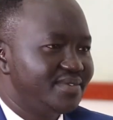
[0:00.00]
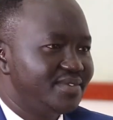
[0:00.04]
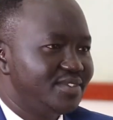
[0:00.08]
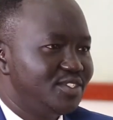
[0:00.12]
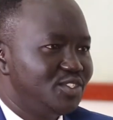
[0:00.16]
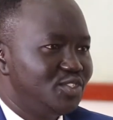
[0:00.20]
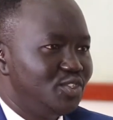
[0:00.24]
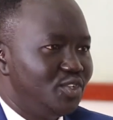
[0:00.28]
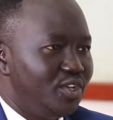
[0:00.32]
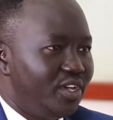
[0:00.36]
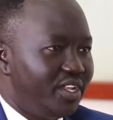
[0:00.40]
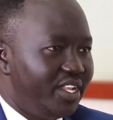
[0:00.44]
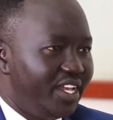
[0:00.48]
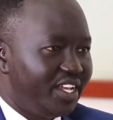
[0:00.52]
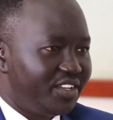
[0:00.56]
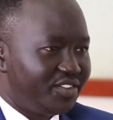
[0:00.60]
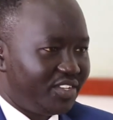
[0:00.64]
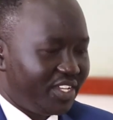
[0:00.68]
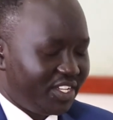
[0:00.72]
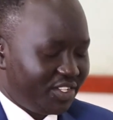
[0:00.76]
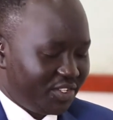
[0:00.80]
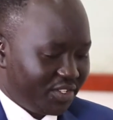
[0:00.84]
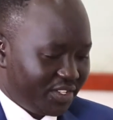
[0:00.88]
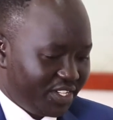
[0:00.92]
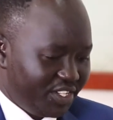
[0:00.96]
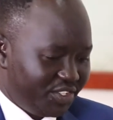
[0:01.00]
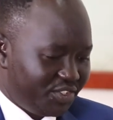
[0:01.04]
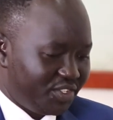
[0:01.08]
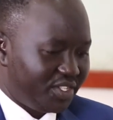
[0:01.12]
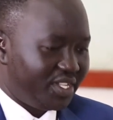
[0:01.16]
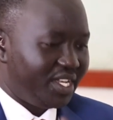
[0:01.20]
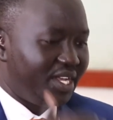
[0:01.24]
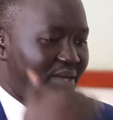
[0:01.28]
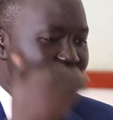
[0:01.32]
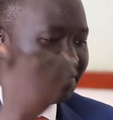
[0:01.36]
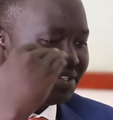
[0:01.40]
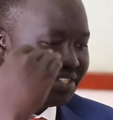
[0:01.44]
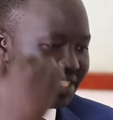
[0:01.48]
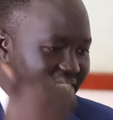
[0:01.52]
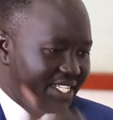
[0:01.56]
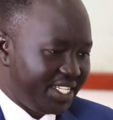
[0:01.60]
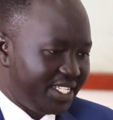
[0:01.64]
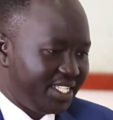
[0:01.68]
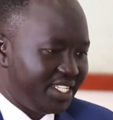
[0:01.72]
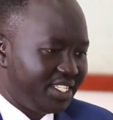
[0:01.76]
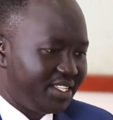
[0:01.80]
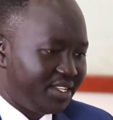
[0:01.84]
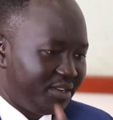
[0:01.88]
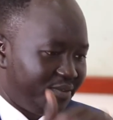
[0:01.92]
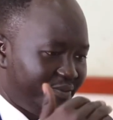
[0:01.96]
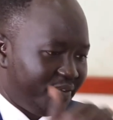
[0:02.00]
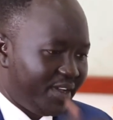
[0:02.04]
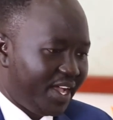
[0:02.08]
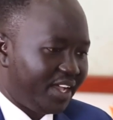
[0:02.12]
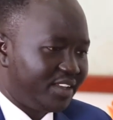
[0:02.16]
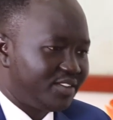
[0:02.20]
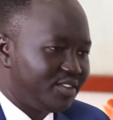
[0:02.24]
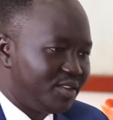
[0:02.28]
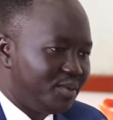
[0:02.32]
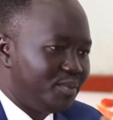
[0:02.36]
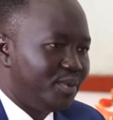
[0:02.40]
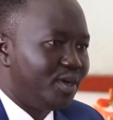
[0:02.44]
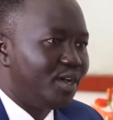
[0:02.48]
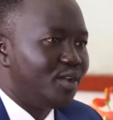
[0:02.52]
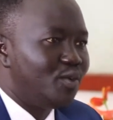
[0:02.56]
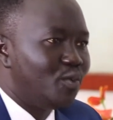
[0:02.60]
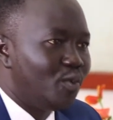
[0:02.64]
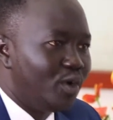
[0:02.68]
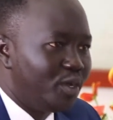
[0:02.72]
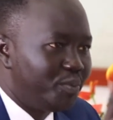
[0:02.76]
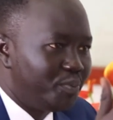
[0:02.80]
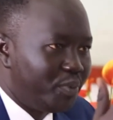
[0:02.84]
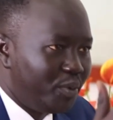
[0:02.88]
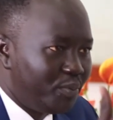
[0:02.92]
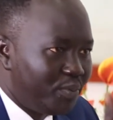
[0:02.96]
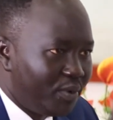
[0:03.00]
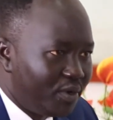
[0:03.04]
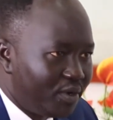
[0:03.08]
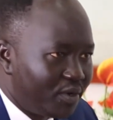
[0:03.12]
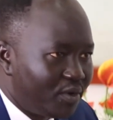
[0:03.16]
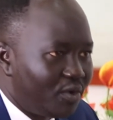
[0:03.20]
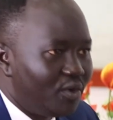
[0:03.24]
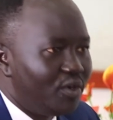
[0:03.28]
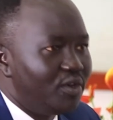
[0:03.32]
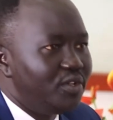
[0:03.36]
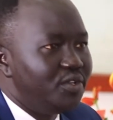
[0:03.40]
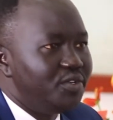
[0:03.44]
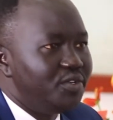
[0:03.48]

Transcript: It's not exaggeration. I'm stating the facts about what people call